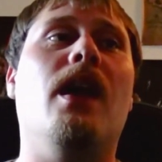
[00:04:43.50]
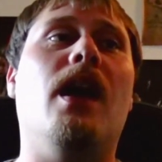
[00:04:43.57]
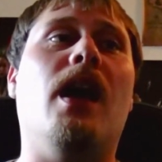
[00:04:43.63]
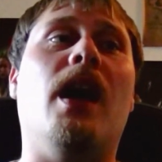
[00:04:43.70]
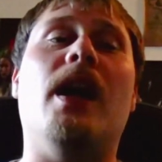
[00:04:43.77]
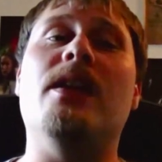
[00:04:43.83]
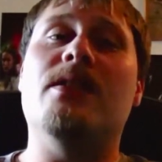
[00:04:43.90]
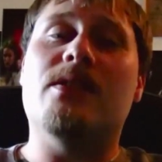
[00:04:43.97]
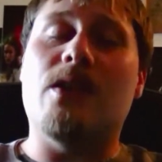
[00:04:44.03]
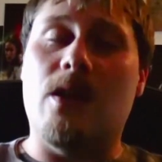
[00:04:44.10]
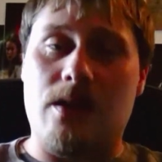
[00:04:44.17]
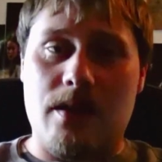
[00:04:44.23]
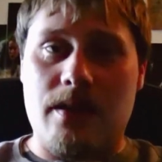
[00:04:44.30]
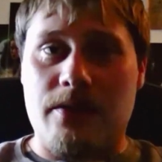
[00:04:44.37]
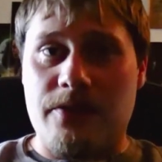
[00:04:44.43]
I
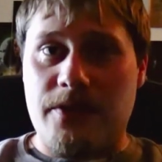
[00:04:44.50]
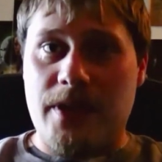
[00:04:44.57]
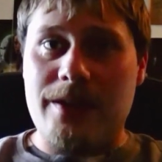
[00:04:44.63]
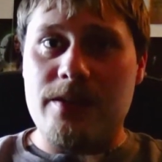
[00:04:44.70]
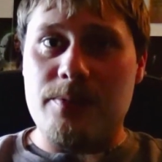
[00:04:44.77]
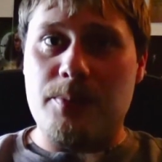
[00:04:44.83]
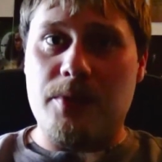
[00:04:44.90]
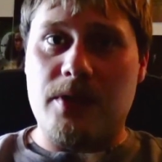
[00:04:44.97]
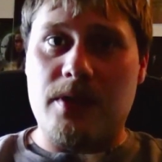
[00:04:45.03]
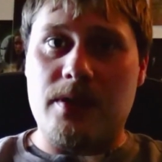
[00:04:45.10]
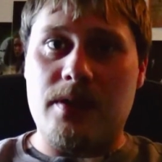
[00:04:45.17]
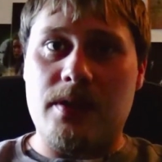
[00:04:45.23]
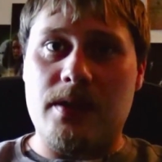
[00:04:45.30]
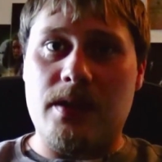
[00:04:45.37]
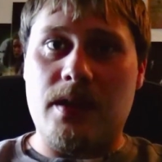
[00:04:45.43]
started a
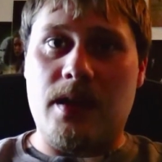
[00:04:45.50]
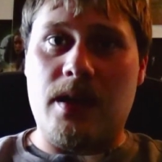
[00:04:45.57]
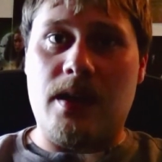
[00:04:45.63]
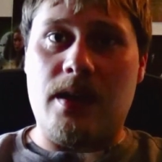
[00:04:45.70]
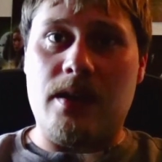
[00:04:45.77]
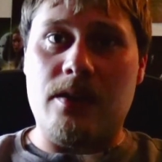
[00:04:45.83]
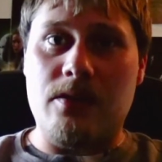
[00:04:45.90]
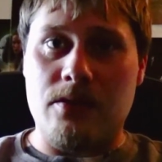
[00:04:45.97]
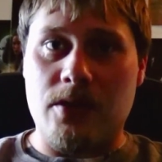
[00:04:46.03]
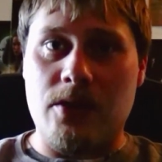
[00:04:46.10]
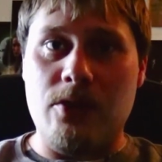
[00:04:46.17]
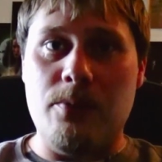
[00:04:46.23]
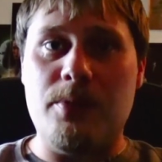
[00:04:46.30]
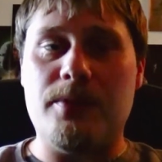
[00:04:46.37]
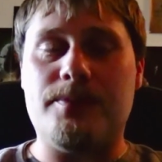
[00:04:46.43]
Facebook uh,
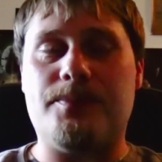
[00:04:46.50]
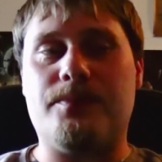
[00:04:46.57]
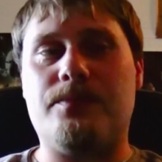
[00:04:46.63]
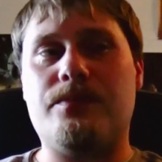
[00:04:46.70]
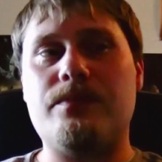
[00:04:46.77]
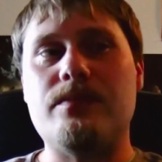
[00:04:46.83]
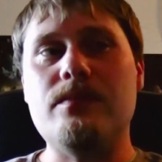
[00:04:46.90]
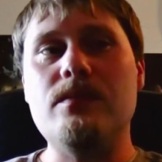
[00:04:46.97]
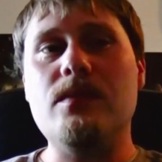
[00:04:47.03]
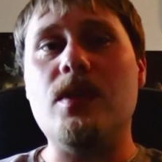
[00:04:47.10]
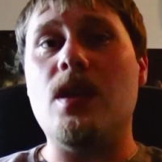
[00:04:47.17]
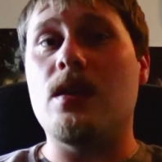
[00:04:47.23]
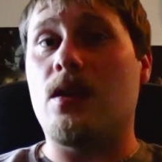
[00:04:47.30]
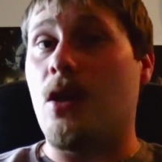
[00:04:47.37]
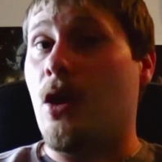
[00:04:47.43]
group
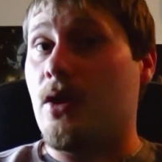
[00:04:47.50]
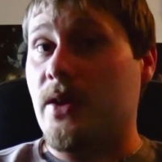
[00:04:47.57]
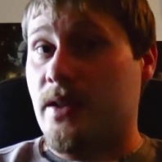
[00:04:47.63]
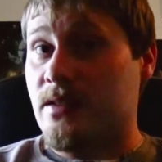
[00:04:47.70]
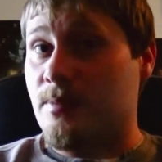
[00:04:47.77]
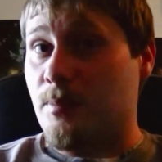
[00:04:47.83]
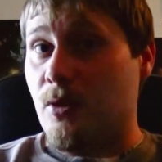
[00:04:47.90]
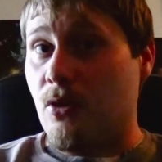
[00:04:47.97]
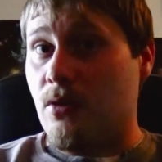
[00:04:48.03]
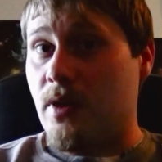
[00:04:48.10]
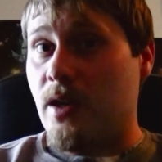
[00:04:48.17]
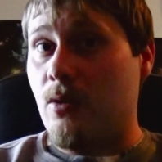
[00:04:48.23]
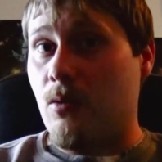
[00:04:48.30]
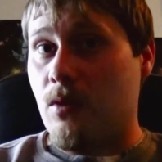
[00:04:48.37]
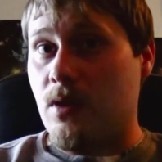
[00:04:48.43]
called
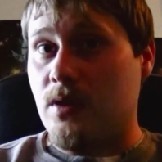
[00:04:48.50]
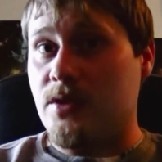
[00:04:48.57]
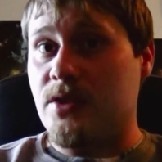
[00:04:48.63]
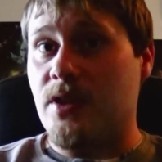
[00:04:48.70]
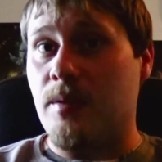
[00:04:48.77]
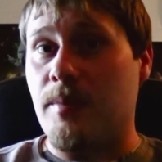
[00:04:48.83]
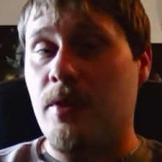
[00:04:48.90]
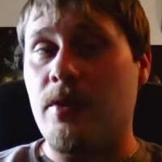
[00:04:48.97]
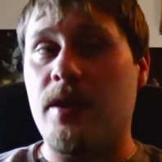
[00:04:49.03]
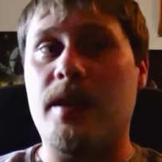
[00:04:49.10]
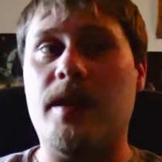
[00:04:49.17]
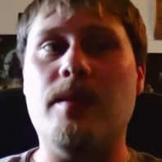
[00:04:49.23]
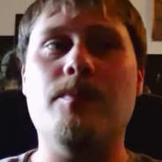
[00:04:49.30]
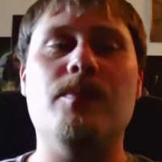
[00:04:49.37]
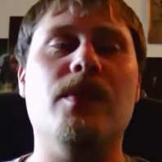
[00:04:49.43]
Exploring Worlds
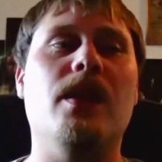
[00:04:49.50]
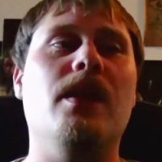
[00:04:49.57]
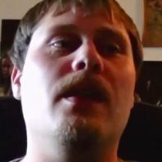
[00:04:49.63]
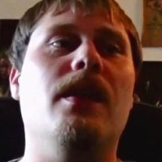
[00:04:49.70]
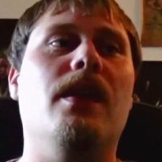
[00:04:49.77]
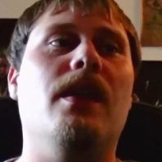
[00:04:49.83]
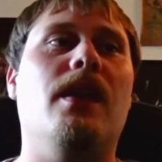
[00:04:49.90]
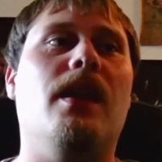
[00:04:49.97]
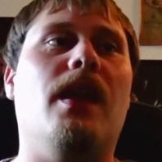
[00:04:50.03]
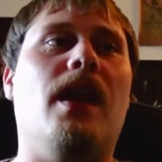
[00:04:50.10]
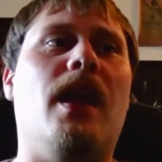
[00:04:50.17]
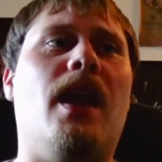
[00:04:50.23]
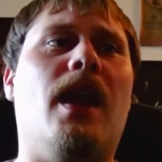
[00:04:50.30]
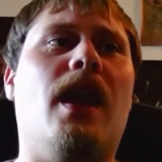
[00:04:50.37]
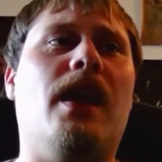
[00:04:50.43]
Community.
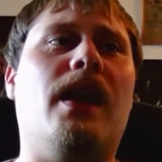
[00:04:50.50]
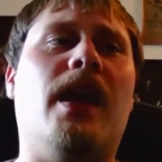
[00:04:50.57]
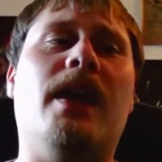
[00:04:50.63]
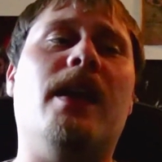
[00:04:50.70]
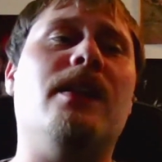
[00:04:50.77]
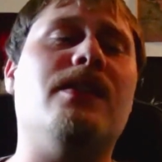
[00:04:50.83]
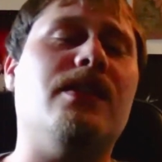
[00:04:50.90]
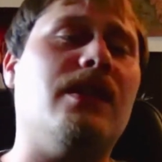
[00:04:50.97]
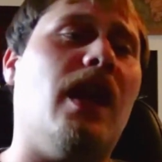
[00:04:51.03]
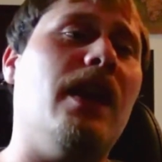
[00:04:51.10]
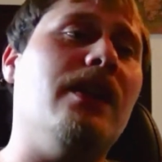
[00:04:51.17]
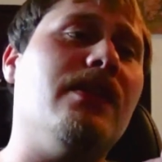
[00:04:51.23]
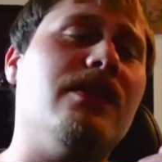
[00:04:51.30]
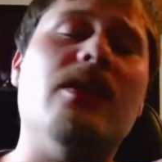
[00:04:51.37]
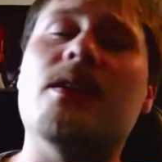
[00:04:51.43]
And I guess
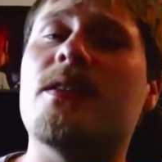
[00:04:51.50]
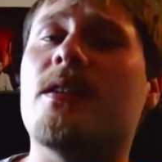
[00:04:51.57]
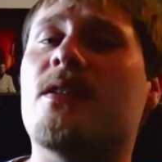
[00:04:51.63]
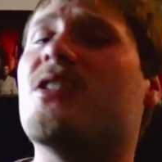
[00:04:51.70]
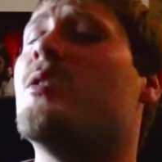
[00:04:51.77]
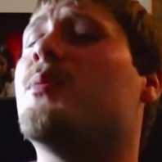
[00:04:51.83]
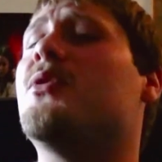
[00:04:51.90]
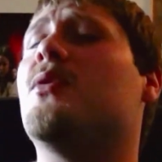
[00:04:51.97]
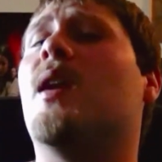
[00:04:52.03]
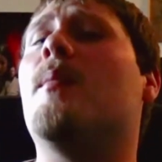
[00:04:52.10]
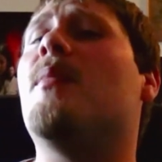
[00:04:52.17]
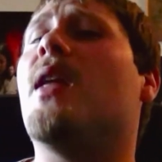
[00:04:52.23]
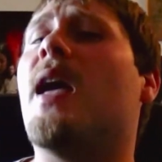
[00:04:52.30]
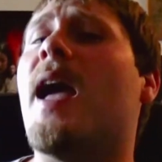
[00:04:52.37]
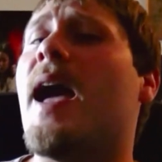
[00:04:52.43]
I started the group, so
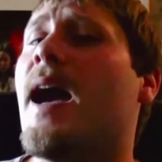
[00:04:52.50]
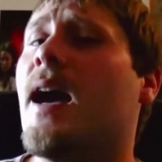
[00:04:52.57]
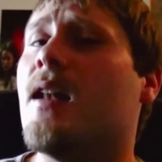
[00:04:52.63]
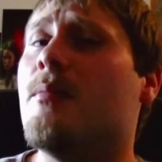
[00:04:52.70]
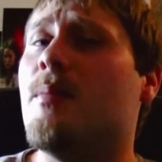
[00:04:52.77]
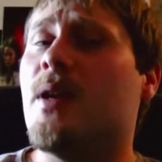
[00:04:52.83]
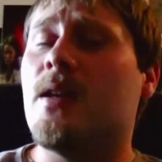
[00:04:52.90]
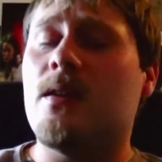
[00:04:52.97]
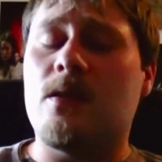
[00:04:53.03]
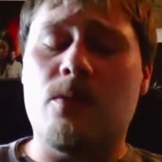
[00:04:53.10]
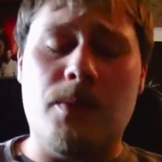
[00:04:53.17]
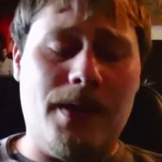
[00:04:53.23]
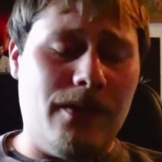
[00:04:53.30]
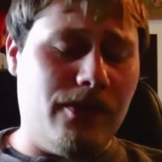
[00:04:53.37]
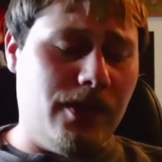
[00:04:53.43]
I'm the admin or
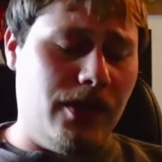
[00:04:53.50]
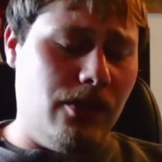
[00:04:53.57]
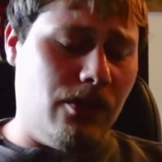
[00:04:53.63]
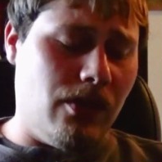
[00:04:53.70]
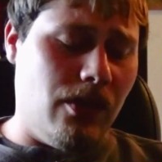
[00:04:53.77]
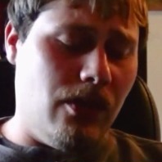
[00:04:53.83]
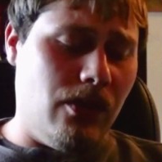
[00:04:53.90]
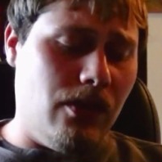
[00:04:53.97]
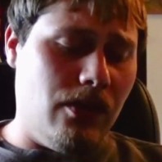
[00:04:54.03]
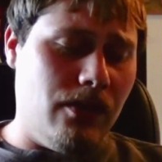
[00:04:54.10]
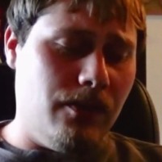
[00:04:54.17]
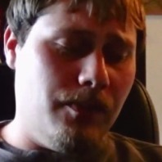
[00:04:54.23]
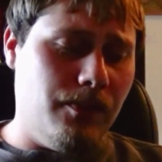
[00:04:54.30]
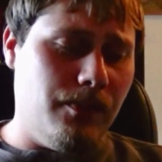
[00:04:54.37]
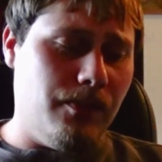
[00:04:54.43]
whatever you call